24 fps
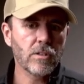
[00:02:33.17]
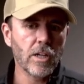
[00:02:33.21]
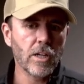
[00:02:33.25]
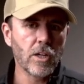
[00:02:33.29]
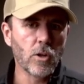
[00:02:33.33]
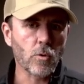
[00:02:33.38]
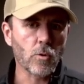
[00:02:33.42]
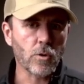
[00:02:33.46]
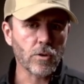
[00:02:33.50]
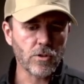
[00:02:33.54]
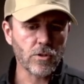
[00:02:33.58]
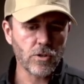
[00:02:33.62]

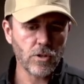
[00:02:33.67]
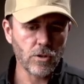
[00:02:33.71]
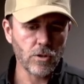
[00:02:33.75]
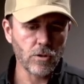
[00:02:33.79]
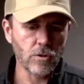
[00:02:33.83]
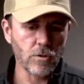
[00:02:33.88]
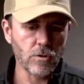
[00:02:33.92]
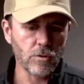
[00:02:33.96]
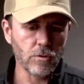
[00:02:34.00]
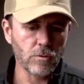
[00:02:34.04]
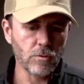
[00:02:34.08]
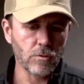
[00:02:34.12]
in order
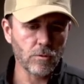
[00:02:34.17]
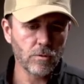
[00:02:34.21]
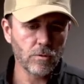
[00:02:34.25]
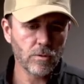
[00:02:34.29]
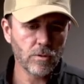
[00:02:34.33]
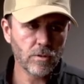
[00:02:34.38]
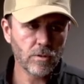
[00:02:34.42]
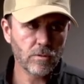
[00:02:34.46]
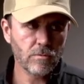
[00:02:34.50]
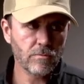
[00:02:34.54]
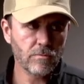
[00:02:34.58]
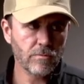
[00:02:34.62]
to
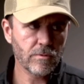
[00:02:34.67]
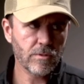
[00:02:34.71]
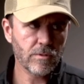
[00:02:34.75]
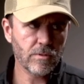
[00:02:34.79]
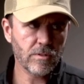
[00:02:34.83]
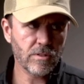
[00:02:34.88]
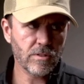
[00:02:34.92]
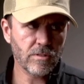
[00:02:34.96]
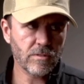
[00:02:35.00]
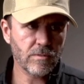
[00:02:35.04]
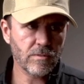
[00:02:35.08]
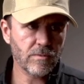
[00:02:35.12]

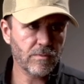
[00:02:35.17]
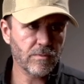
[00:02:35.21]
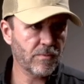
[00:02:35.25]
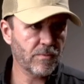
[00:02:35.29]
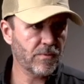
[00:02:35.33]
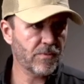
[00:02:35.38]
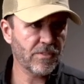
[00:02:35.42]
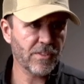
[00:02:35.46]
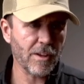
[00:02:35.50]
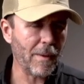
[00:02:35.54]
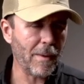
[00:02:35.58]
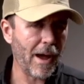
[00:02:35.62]

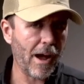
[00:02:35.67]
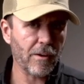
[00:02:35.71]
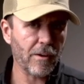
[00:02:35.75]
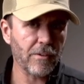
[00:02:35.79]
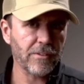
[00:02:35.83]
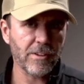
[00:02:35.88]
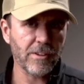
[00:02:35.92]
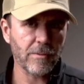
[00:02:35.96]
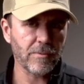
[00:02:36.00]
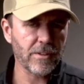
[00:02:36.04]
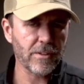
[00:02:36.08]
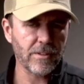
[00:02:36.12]
somehow
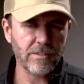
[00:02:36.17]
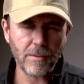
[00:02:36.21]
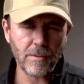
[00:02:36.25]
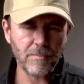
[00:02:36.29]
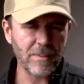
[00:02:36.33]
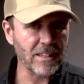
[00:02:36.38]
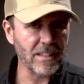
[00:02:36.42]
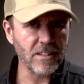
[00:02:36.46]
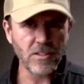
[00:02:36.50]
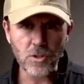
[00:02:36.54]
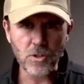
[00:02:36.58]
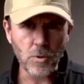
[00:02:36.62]

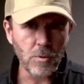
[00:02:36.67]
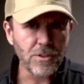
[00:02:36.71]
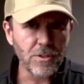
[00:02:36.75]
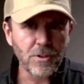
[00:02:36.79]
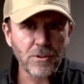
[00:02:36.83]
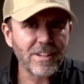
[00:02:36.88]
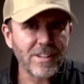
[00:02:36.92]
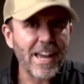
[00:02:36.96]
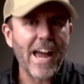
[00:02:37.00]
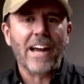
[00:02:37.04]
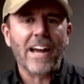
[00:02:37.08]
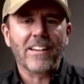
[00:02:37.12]
something to do with
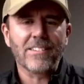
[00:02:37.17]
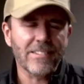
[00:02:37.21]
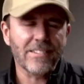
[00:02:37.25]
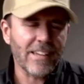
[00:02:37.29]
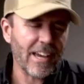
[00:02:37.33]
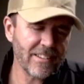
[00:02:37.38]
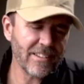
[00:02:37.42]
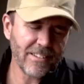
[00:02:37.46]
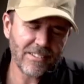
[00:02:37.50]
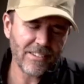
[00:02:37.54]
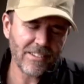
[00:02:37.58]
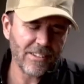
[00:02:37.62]
your taxes
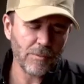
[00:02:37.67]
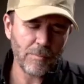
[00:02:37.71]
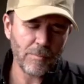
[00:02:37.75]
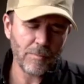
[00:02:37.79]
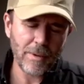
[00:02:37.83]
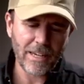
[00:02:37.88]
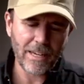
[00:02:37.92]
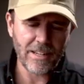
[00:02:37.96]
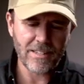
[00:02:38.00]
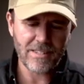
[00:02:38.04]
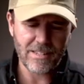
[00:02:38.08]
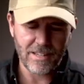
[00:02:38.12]
that just doesn't
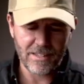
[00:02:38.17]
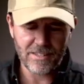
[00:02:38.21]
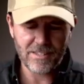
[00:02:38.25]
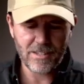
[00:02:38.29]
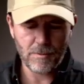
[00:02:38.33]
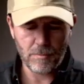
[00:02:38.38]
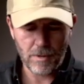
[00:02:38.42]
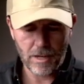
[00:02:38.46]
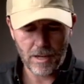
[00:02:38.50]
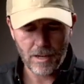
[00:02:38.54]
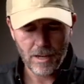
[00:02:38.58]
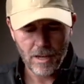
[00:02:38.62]
make any sense
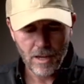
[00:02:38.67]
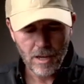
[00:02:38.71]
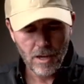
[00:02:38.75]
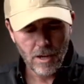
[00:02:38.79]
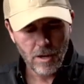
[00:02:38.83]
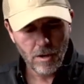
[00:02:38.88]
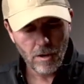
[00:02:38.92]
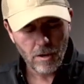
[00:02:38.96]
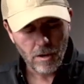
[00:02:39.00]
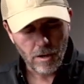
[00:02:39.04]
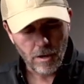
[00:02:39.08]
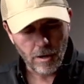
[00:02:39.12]
to me
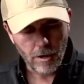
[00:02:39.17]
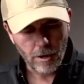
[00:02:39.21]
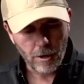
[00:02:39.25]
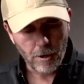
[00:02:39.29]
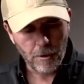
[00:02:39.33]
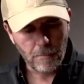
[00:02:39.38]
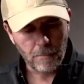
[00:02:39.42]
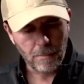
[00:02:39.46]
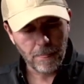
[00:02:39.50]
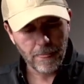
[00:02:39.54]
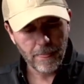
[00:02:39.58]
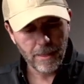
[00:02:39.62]

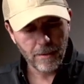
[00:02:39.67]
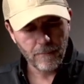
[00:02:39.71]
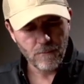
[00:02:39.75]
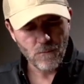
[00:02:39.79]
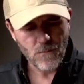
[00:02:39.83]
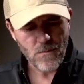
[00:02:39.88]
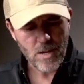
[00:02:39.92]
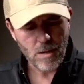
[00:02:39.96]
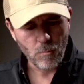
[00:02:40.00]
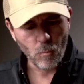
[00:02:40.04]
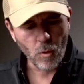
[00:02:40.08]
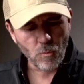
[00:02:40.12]
um,
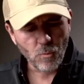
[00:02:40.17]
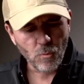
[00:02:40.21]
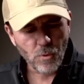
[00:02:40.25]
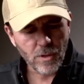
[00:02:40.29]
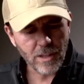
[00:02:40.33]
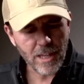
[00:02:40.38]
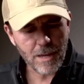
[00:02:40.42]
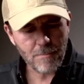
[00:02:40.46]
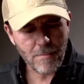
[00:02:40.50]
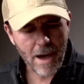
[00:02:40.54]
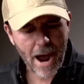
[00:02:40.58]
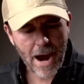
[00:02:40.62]
what
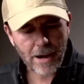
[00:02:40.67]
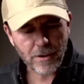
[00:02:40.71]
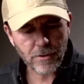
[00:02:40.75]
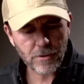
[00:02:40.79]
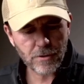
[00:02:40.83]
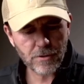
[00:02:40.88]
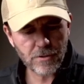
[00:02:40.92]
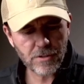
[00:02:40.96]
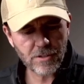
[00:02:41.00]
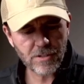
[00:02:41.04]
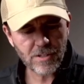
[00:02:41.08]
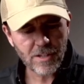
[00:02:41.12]
really
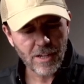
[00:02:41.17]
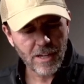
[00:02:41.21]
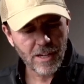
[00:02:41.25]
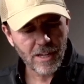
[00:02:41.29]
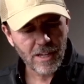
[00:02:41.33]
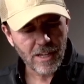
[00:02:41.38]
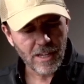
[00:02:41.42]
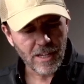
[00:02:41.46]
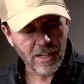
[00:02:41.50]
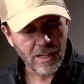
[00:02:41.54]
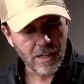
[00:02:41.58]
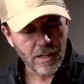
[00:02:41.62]
matters
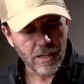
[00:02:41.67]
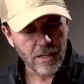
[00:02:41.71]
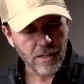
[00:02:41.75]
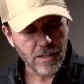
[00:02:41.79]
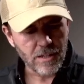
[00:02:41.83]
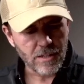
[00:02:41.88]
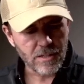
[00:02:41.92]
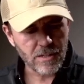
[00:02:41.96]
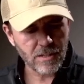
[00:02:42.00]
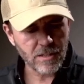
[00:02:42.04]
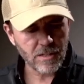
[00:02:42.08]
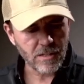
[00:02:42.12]

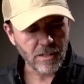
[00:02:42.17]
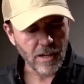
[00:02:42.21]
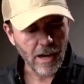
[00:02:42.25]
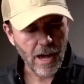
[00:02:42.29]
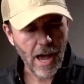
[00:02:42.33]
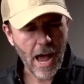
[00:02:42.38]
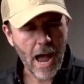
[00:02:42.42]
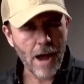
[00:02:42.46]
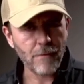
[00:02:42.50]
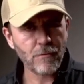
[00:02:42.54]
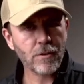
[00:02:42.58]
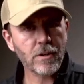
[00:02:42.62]
is
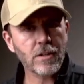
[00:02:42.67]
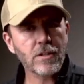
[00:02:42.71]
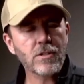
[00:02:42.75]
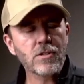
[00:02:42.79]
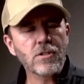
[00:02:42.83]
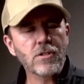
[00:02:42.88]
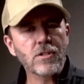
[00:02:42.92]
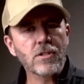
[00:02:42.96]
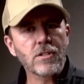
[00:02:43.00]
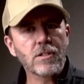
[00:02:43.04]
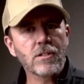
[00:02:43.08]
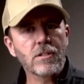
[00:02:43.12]
the
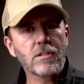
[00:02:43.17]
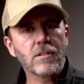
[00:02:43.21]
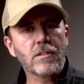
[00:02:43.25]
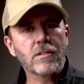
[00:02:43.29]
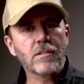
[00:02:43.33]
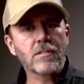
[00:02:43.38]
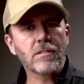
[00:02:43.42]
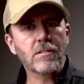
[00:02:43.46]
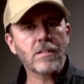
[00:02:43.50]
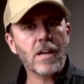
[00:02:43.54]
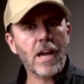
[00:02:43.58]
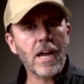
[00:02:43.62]
average
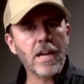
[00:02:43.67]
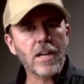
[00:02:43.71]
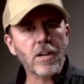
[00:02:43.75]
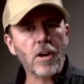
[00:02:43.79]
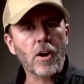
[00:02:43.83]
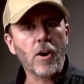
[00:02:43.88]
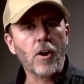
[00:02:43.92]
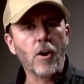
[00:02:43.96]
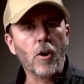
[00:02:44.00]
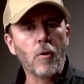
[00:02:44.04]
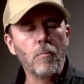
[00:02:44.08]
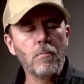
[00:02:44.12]
take
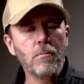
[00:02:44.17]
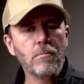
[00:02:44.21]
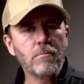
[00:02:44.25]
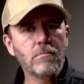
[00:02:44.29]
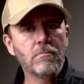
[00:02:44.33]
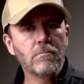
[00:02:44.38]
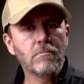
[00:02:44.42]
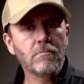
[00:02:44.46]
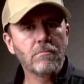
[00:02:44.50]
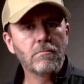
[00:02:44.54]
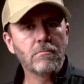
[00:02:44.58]
home